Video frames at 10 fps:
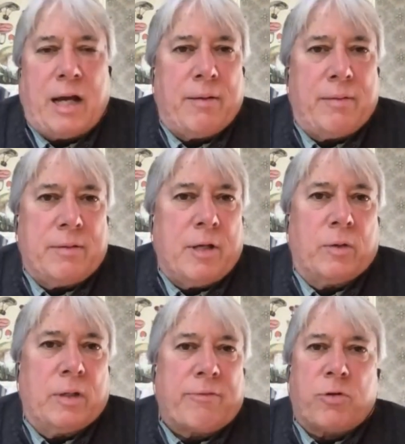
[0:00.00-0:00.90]
I you know,
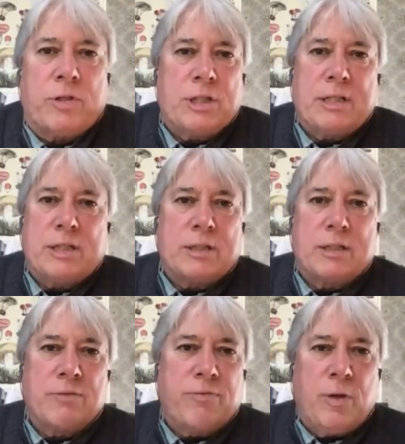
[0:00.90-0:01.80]
like for instance,
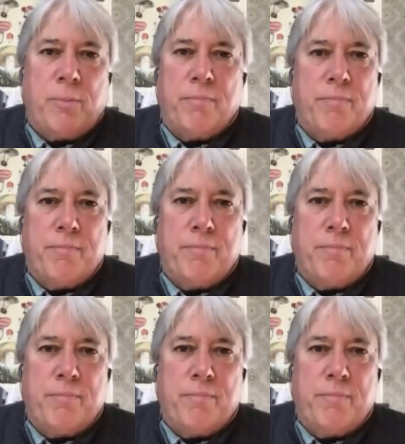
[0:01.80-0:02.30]
this film,